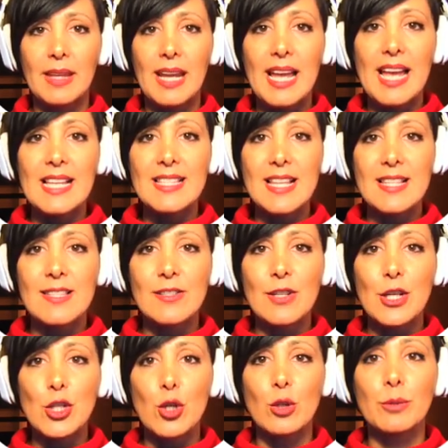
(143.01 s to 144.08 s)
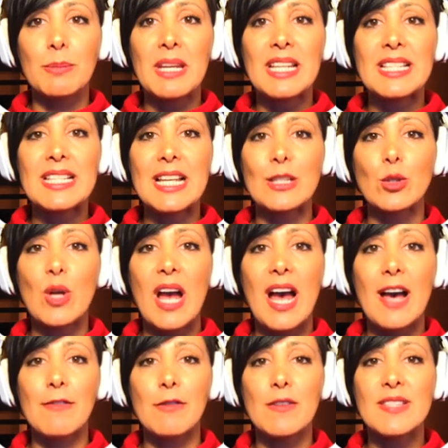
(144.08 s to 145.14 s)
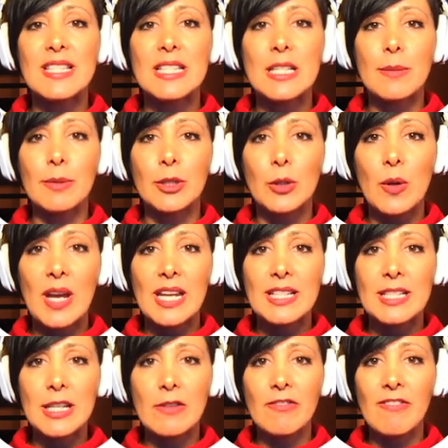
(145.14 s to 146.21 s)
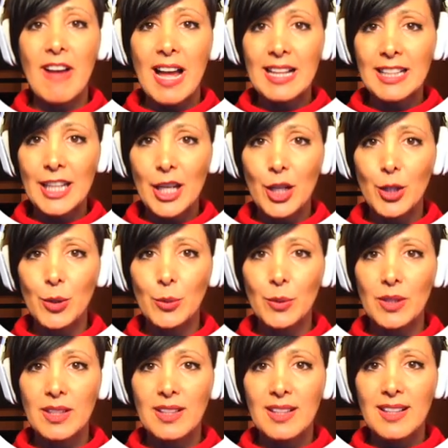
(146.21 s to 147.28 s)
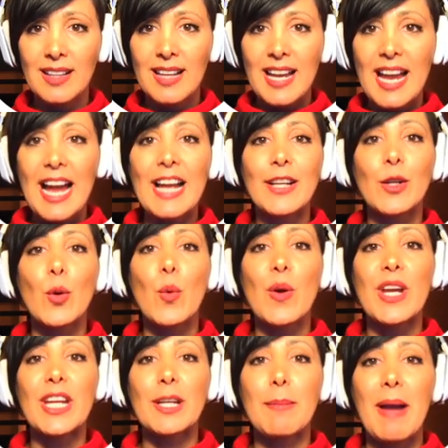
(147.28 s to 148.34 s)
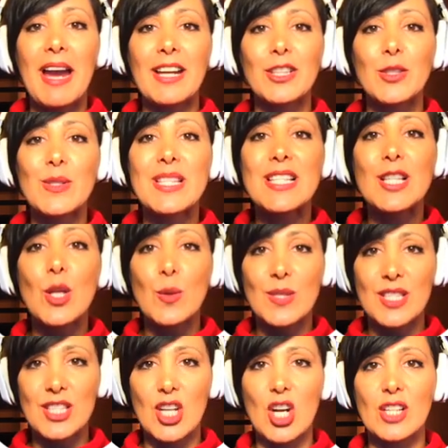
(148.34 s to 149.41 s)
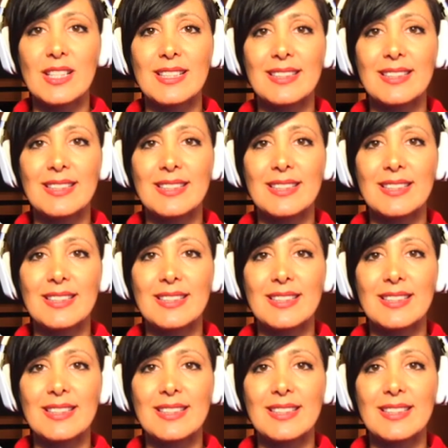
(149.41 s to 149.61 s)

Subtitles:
SS threshold being set to half of CWND value, and going back to slow start.